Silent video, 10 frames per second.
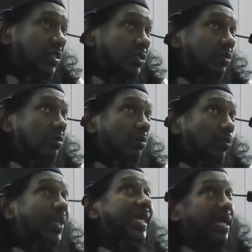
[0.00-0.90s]
So
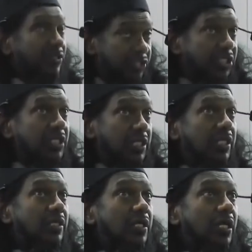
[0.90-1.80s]
we can
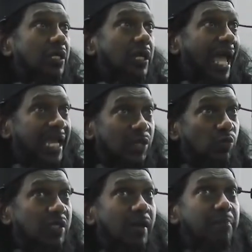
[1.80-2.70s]
see
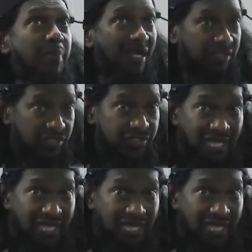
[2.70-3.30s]
anyone that practice